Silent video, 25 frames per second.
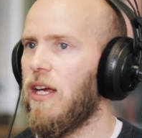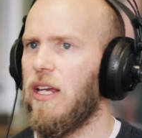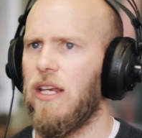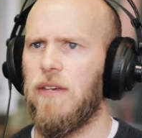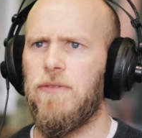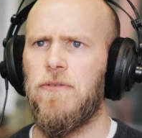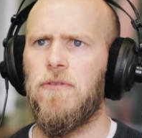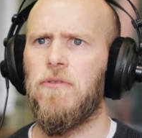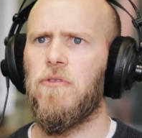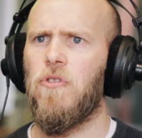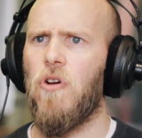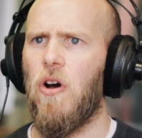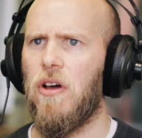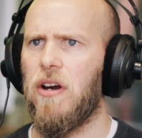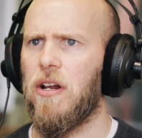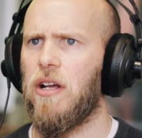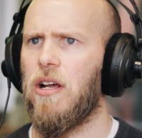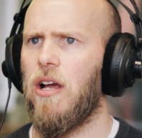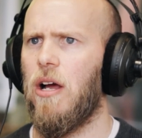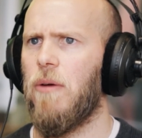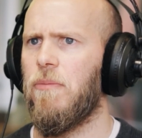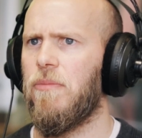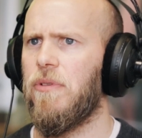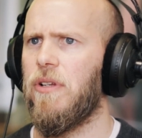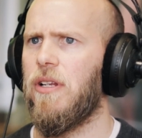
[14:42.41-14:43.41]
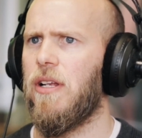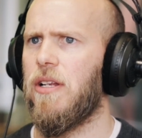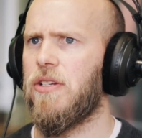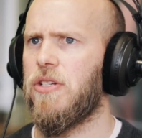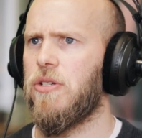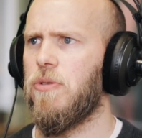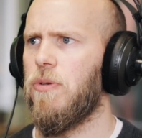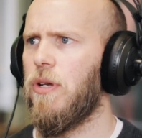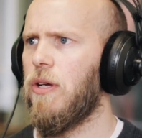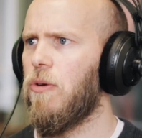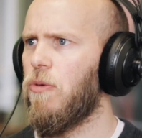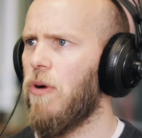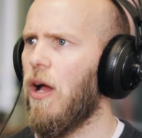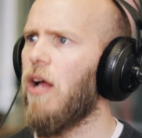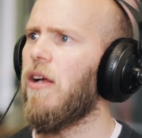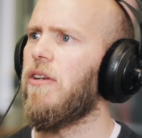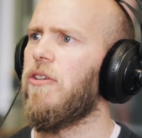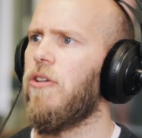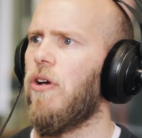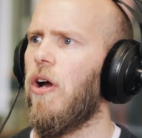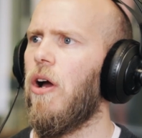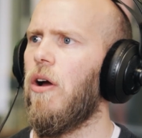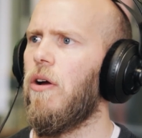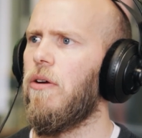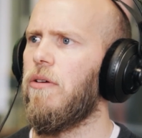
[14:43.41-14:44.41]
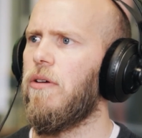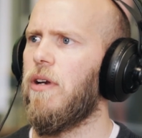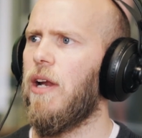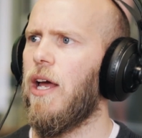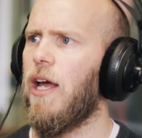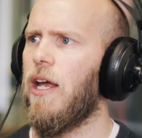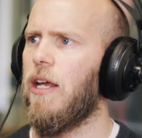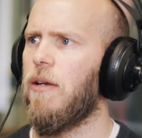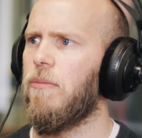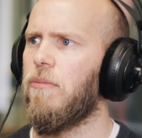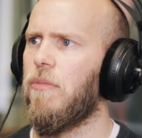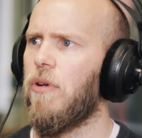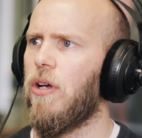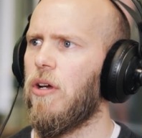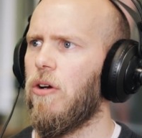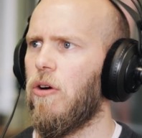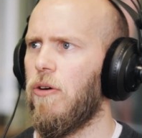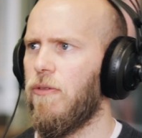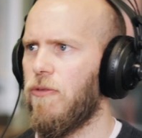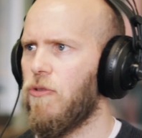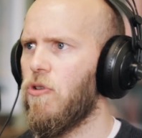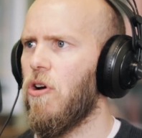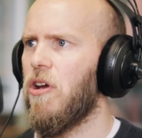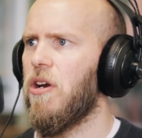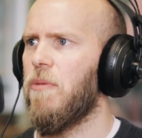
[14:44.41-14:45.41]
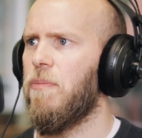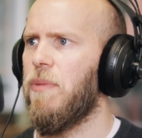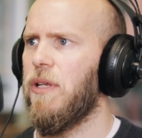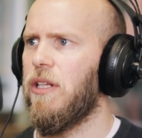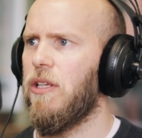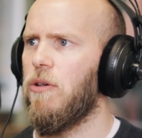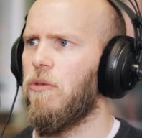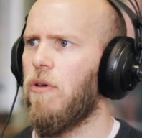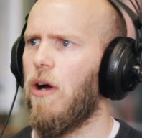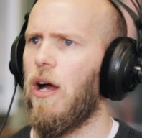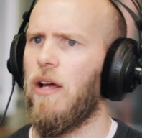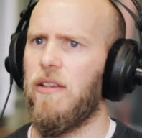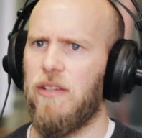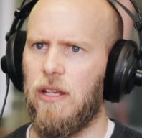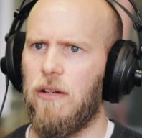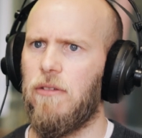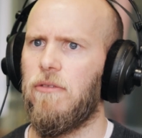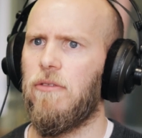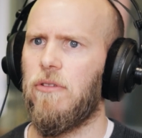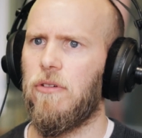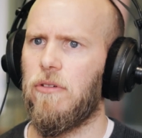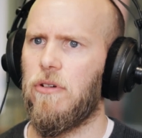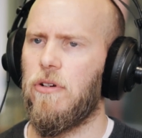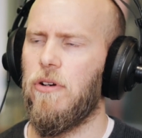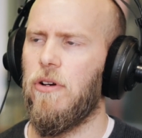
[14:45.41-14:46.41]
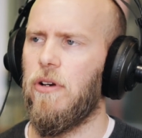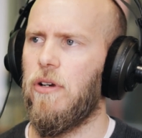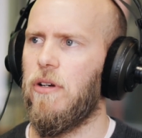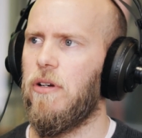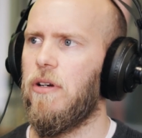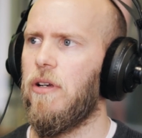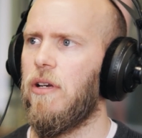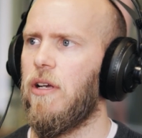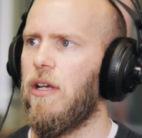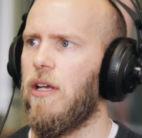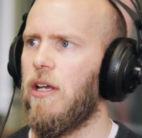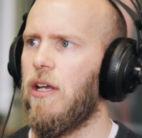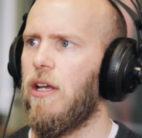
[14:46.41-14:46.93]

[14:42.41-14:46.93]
If you've got a company that's doing well in your own name or you've got a PTY, then good.